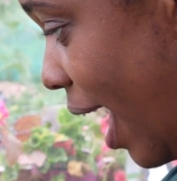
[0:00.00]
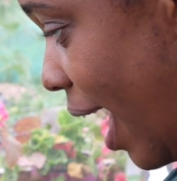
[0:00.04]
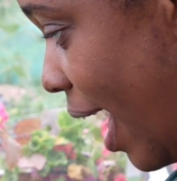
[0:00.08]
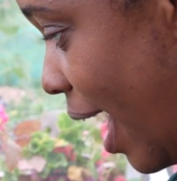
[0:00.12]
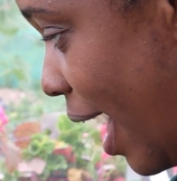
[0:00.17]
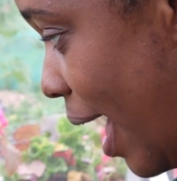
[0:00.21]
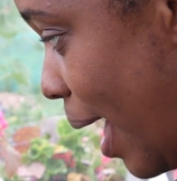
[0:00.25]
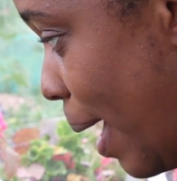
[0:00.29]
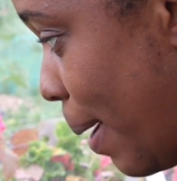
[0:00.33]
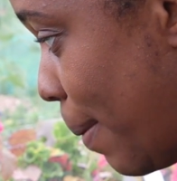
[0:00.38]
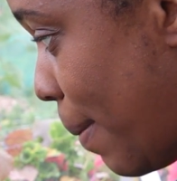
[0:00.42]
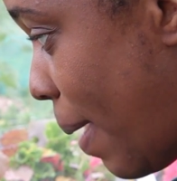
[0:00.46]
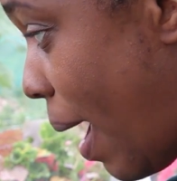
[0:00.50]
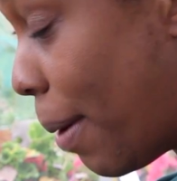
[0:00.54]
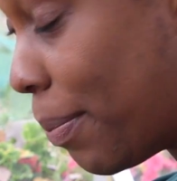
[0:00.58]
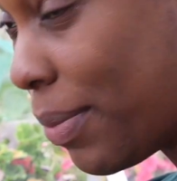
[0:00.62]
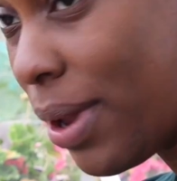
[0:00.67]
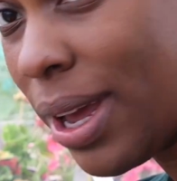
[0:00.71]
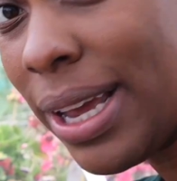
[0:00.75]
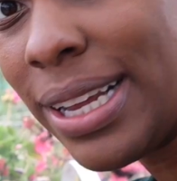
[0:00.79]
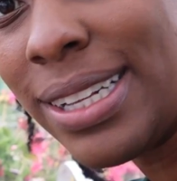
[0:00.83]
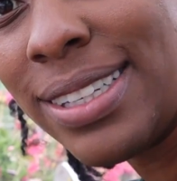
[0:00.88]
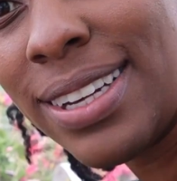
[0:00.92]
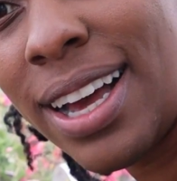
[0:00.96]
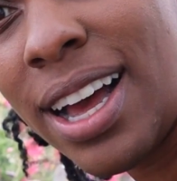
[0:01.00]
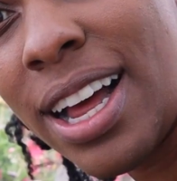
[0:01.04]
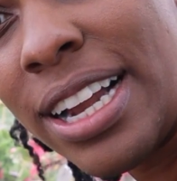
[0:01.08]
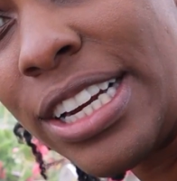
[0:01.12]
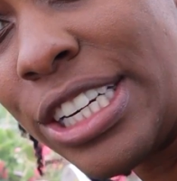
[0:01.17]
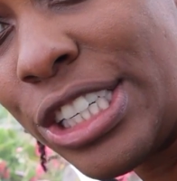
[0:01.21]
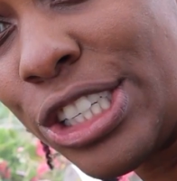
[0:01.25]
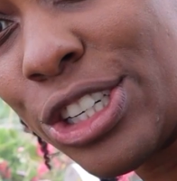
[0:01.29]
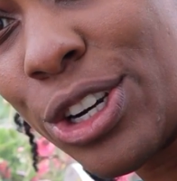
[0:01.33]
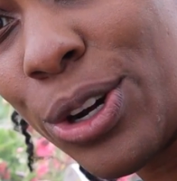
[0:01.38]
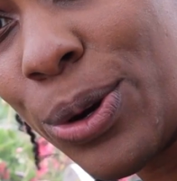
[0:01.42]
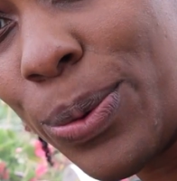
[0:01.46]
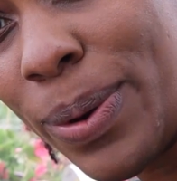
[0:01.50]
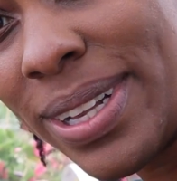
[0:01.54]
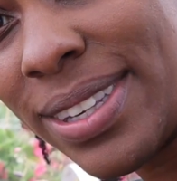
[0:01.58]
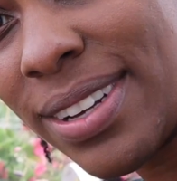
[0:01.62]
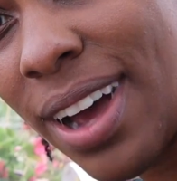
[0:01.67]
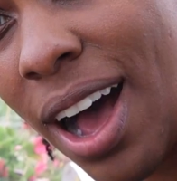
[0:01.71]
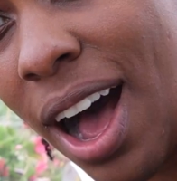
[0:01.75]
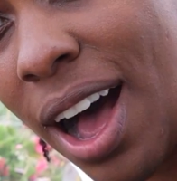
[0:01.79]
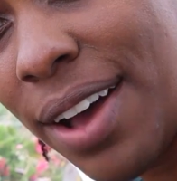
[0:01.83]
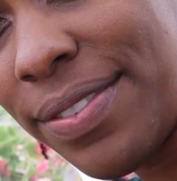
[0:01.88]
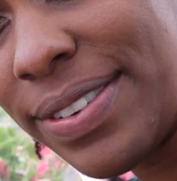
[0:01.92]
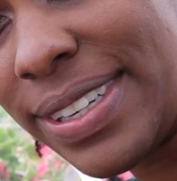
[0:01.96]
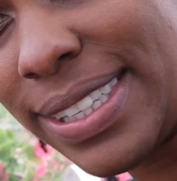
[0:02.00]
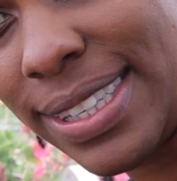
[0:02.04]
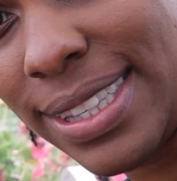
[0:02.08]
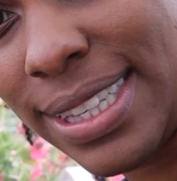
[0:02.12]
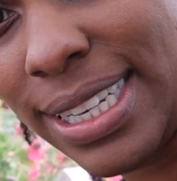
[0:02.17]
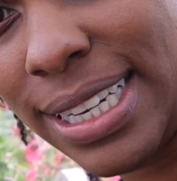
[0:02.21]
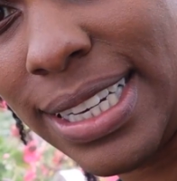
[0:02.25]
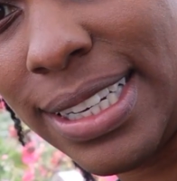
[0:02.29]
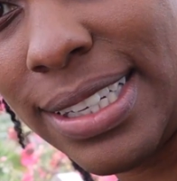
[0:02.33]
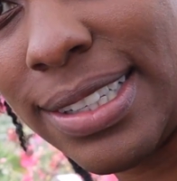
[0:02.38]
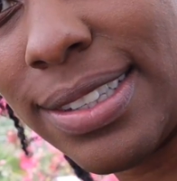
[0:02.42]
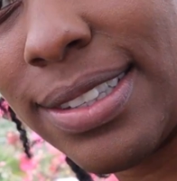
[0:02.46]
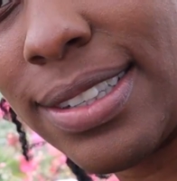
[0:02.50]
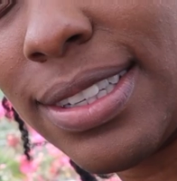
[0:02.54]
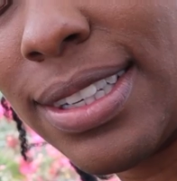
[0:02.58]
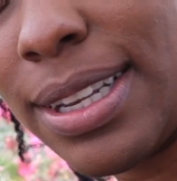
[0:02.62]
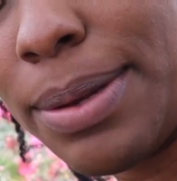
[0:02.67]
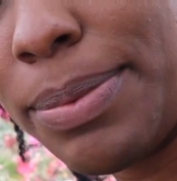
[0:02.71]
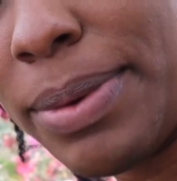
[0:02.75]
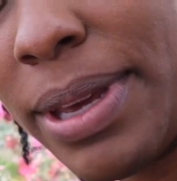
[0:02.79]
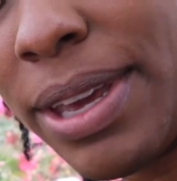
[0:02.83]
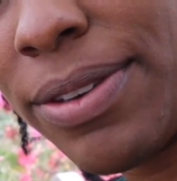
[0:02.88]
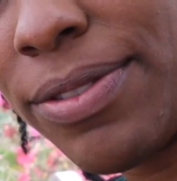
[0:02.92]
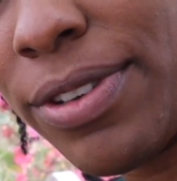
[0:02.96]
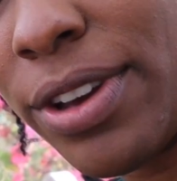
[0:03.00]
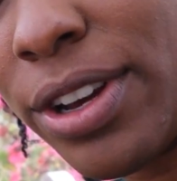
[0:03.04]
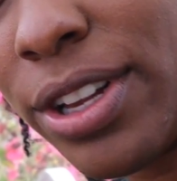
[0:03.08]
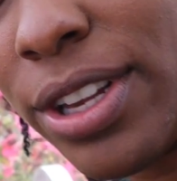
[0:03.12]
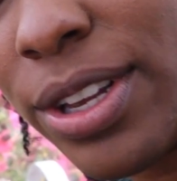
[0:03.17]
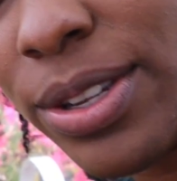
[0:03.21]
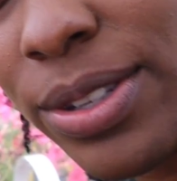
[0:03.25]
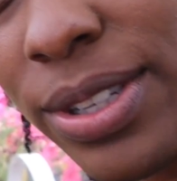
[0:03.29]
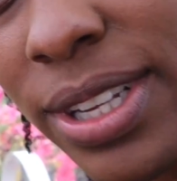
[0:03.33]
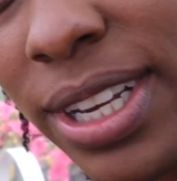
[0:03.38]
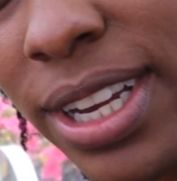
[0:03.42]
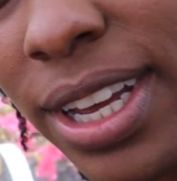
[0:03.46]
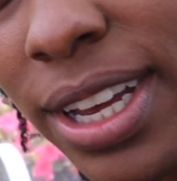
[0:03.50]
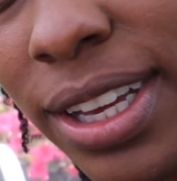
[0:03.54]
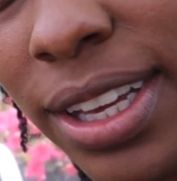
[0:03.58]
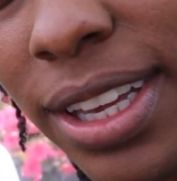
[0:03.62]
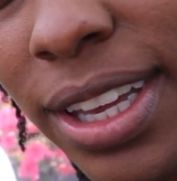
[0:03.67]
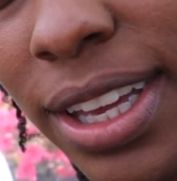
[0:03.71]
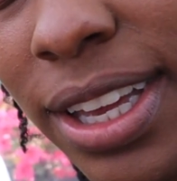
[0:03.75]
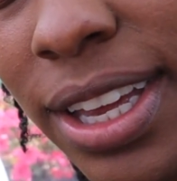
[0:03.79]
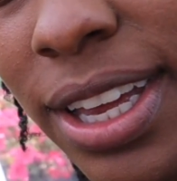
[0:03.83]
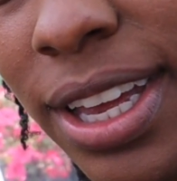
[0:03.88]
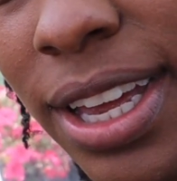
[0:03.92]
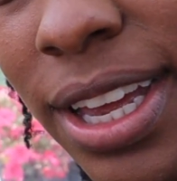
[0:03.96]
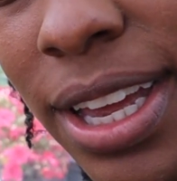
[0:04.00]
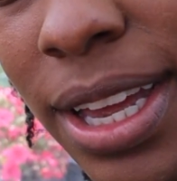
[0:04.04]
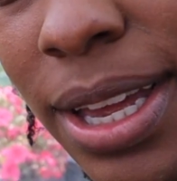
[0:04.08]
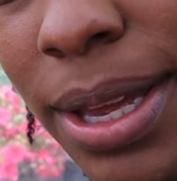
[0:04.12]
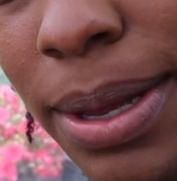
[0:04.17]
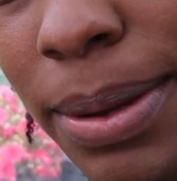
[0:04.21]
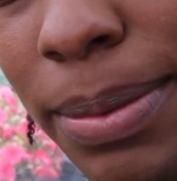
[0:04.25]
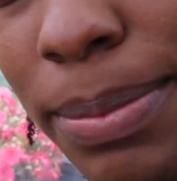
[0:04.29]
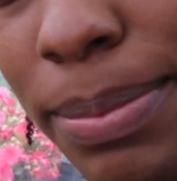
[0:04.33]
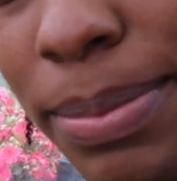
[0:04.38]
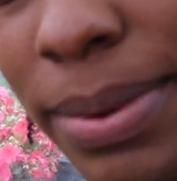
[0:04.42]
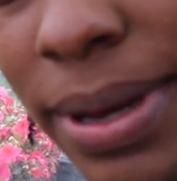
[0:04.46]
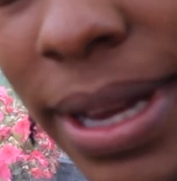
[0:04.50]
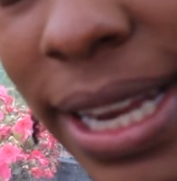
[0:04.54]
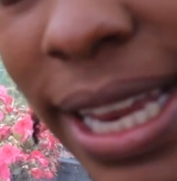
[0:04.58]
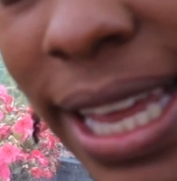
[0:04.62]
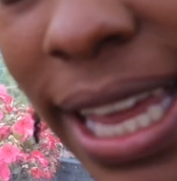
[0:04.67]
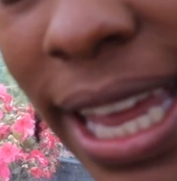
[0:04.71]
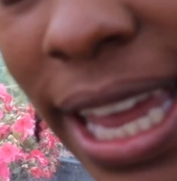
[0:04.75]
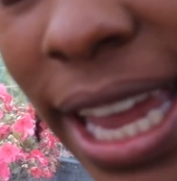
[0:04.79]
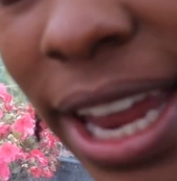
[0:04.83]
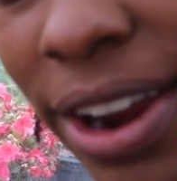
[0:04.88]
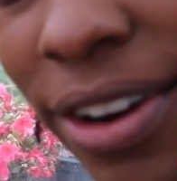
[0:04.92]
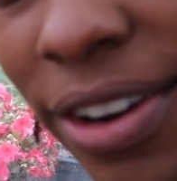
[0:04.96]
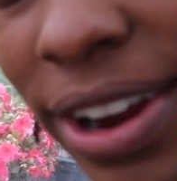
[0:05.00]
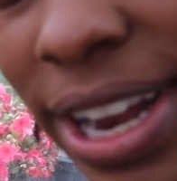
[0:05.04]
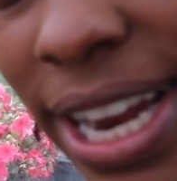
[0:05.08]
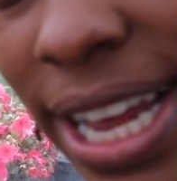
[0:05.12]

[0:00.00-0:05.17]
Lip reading: I'm not entirely sure when to harvest these. Let me give you a closer look. But here